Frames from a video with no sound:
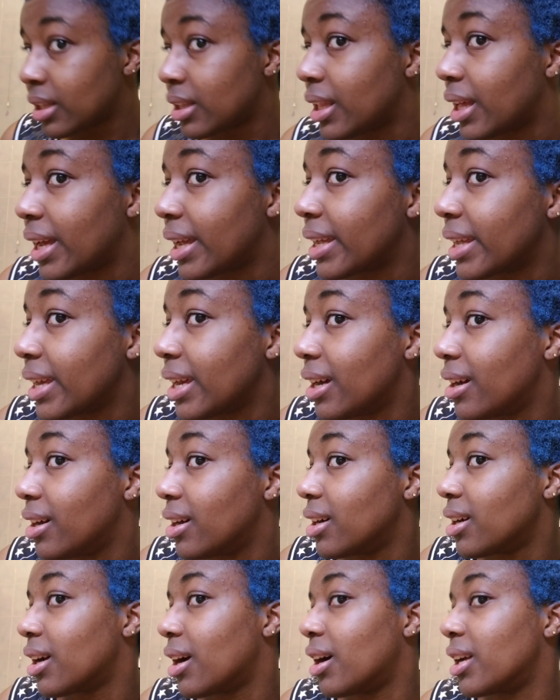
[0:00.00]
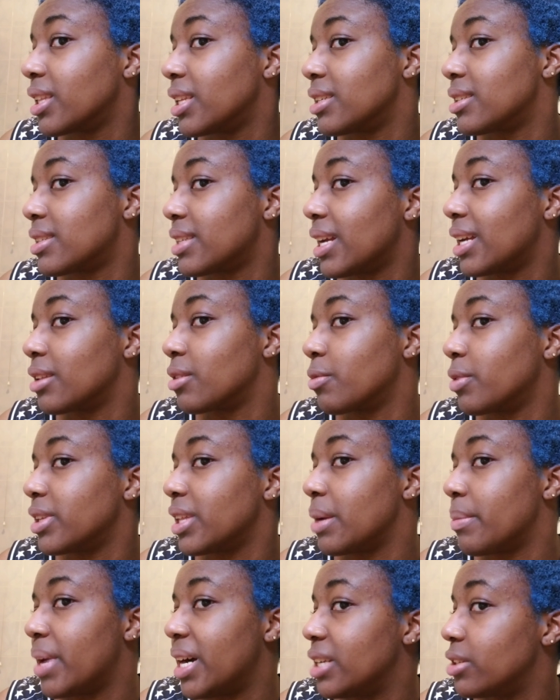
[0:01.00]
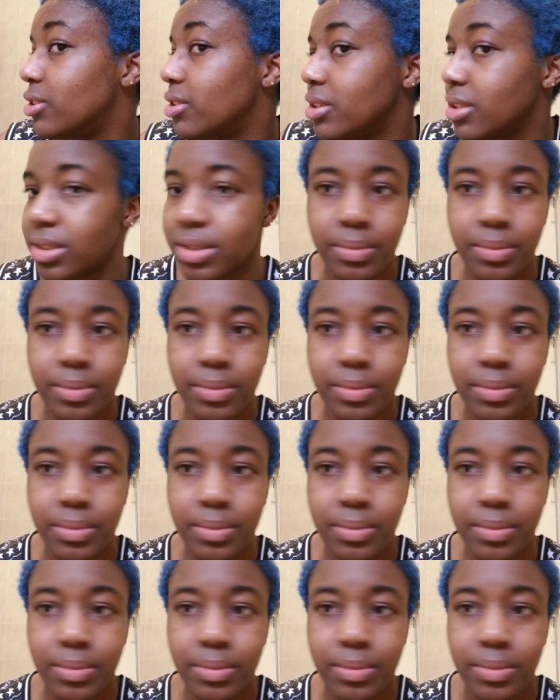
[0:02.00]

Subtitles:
like, yeah, I understand what they might do